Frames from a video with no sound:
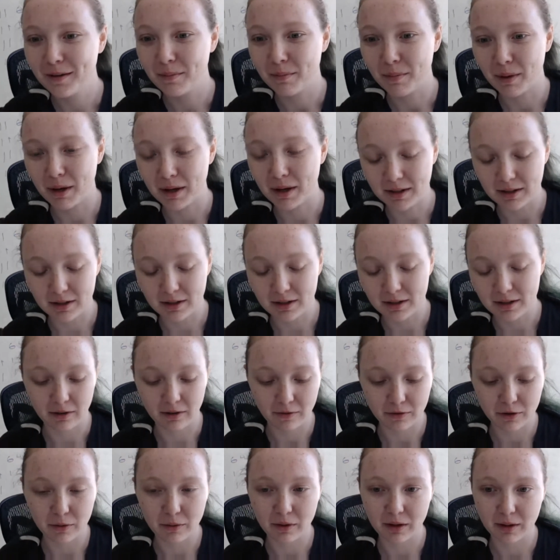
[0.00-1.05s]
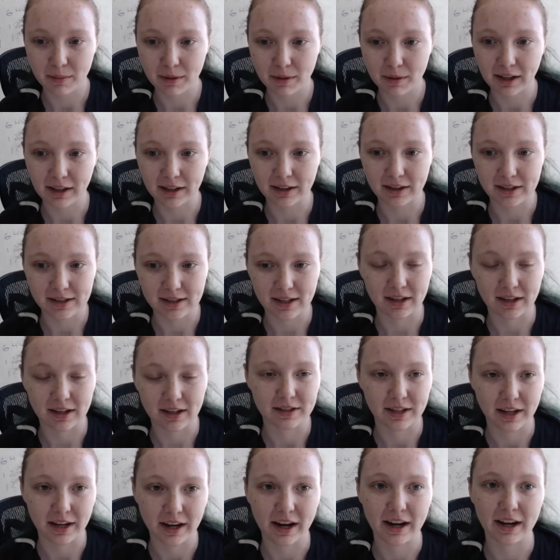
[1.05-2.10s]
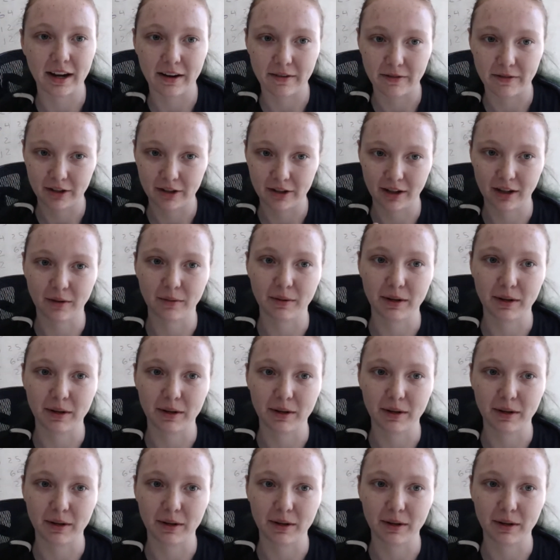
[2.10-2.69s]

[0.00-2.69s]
But you know, if you want to be like, this sucks, I hate everything,